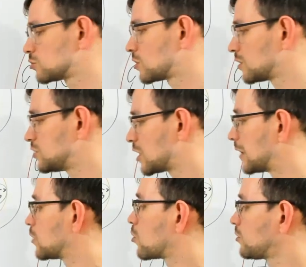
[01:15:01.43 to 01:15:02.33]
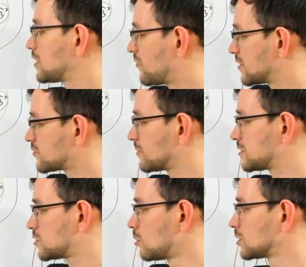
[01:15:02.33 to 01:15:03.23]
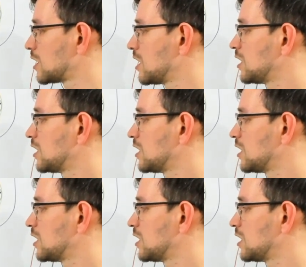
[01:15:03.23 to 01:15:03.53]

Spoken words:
you call DFS from this node.